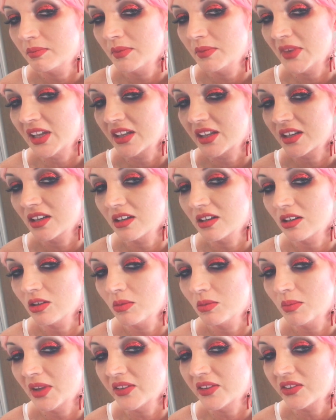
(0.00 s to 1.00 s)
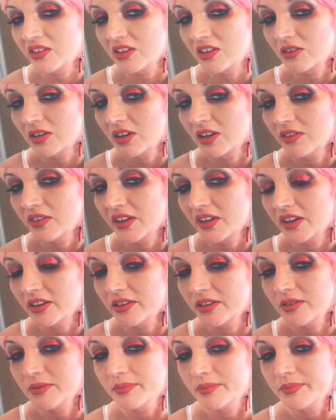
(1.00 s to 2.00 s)
make it a little messy around
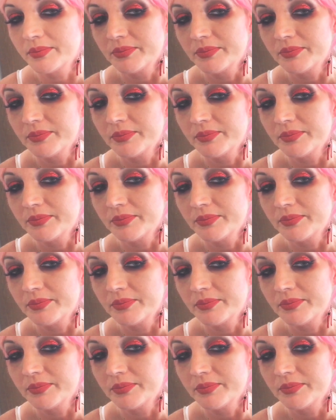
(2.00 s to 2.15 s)
there.